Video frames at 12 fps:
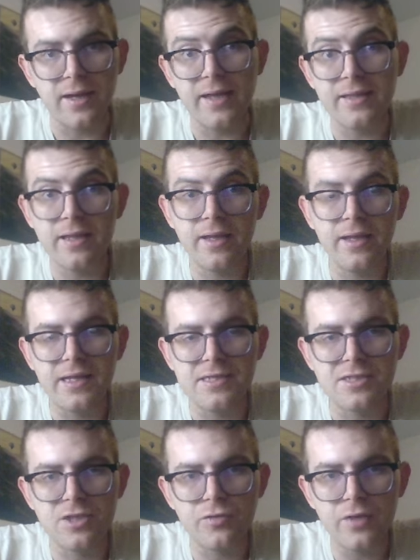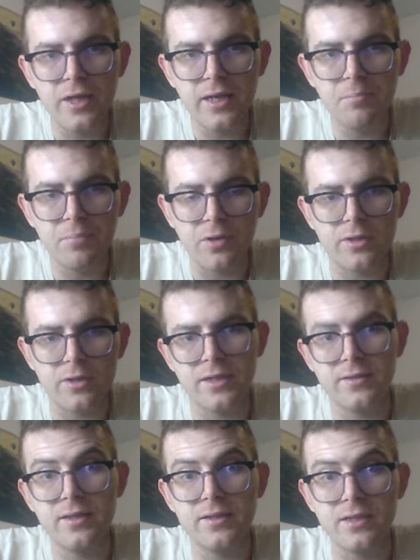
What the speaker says: and is really important,